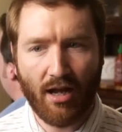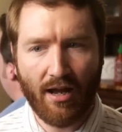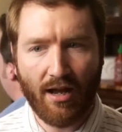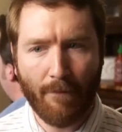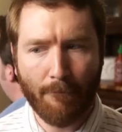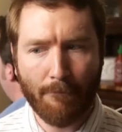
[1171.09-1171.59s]

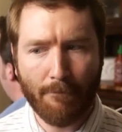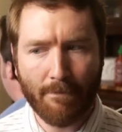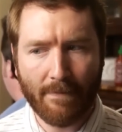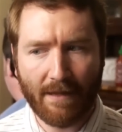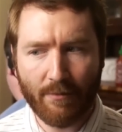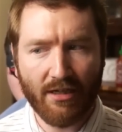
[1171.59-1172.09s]

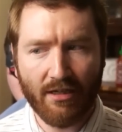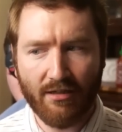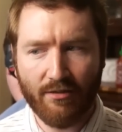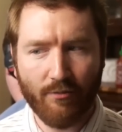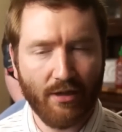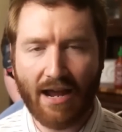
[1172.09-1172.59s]
I mean,
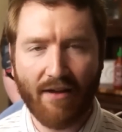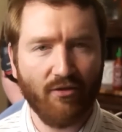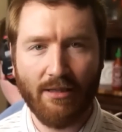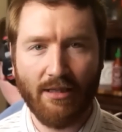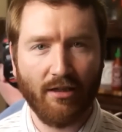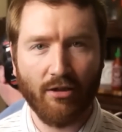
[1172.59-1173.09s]
it would have to
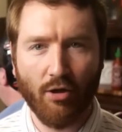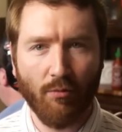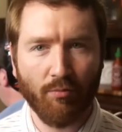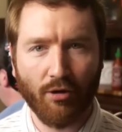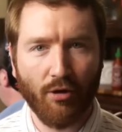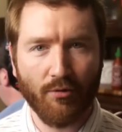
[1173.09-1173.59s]
be like a
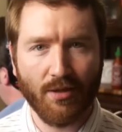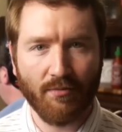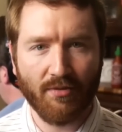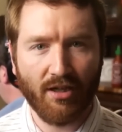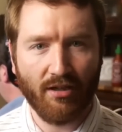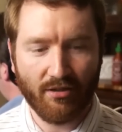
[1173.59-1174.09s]
GoPro or something,